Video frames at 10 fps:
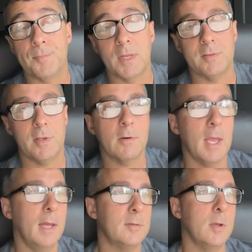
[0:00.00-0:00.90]
I said,
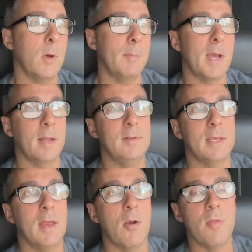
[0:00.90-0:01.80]
okay, I tell you what, I'm not going to take
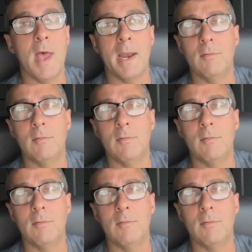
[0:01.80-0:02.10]
care of that.